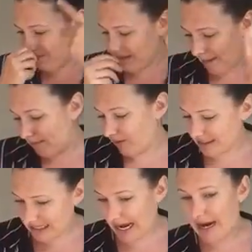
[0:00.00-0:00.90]
number on
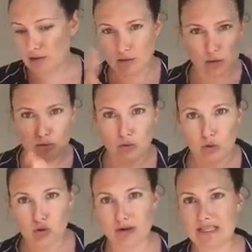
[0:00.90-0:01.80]
the scales
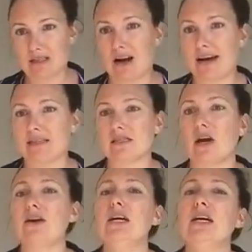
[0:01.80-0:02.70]
or dress size.
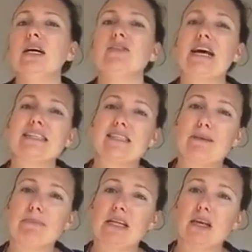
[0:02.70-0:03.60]
So that's
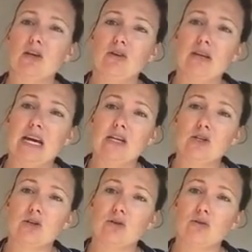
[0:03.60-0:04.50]
something that you need
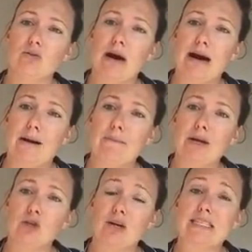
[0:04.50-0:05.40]
to
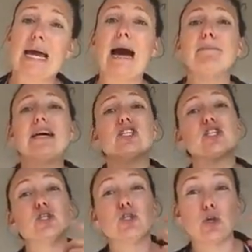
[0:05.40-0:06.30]
address. How much
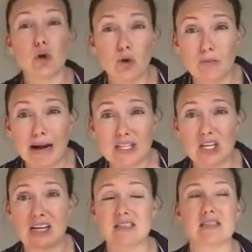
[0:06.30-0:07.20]
is too much
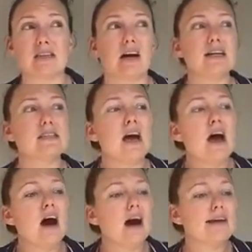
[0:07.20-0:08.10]
exercise?
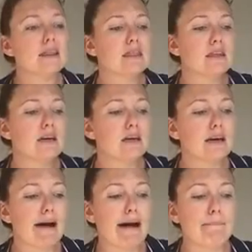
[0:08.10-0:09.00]
I think
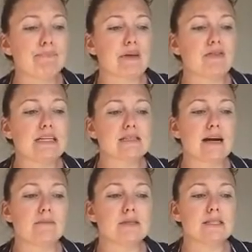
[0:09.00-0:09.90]
this
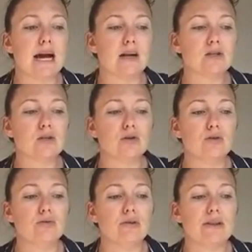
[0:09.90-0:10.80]
comes down
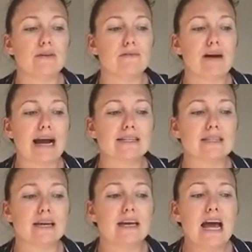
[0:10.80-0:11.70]
to the fact
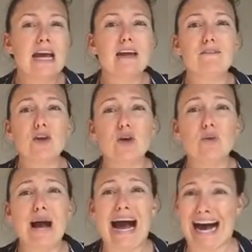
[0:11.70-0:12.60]
that if
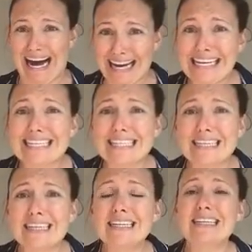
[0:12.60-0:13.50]
you hate,
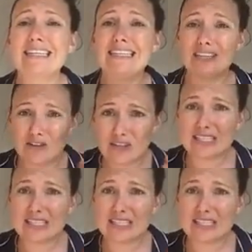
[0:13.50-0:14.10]
you